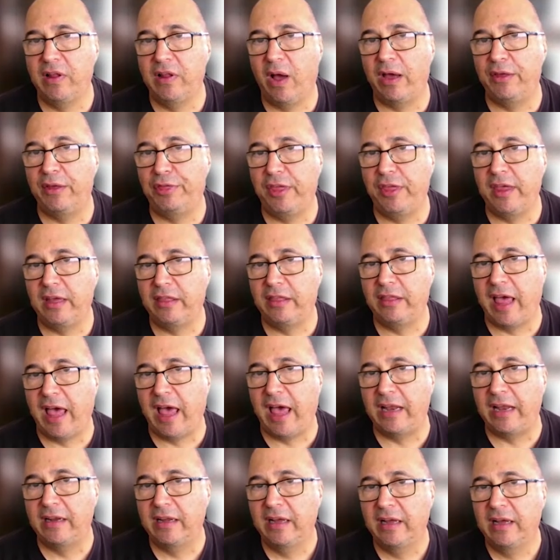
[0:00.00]
Now, I think
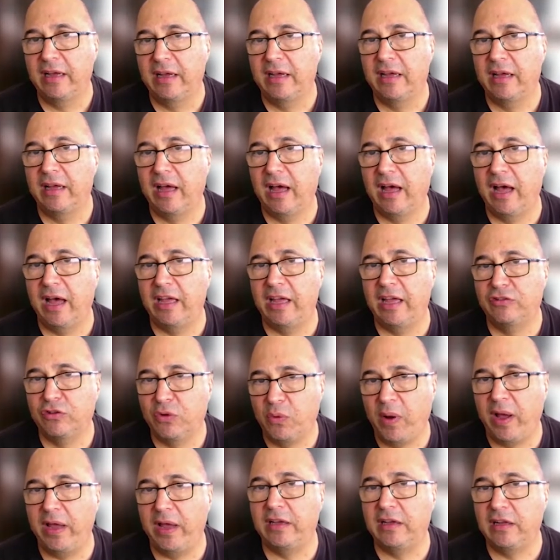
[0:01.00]
that it's
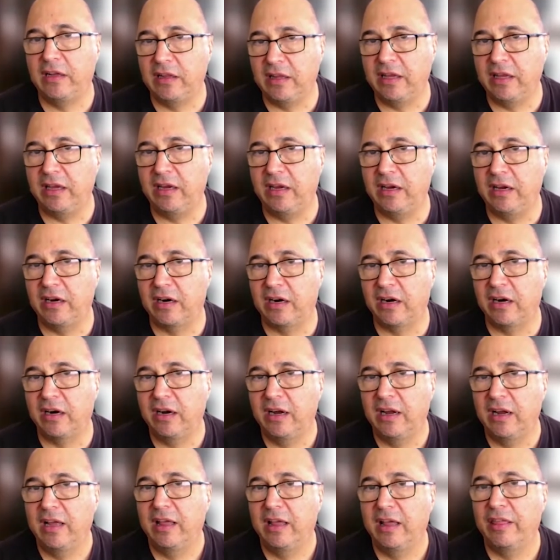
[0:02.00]
quite
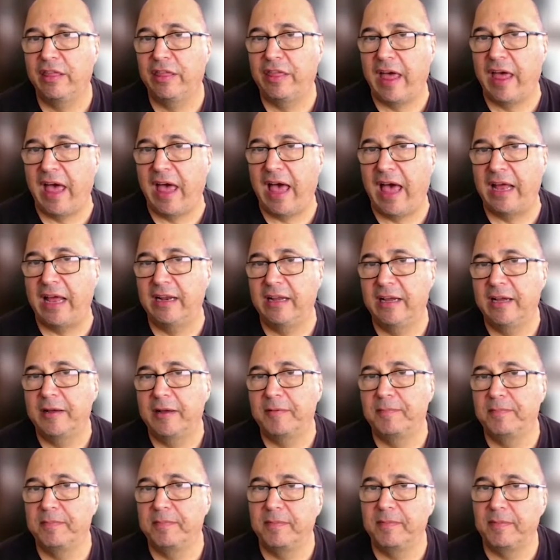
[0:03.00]
clear that
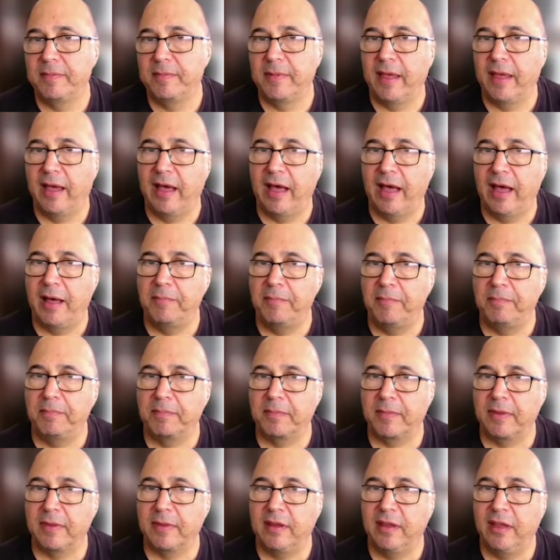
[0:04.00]

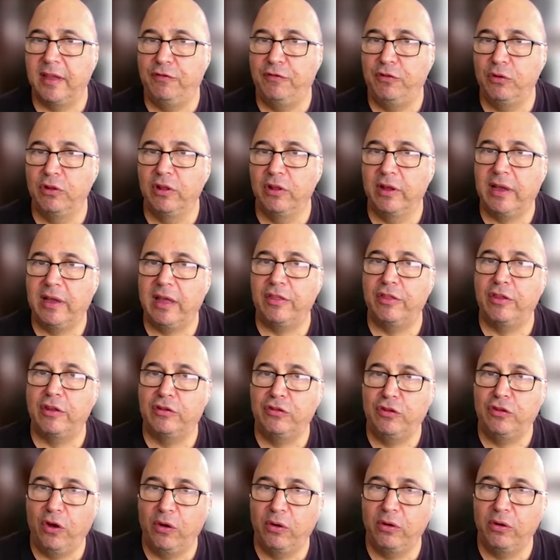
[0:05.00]
if you look at the
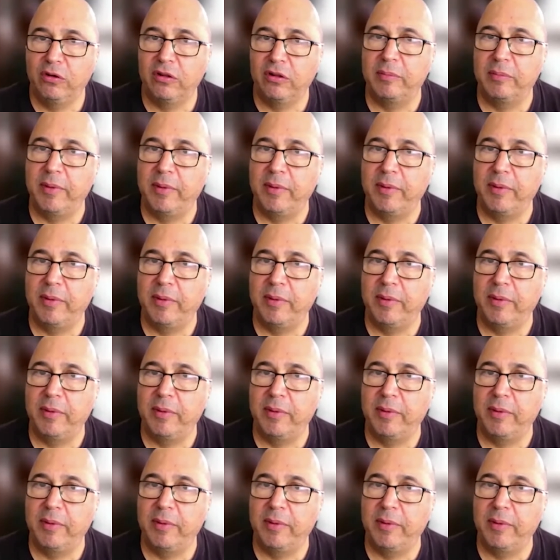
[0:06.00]
total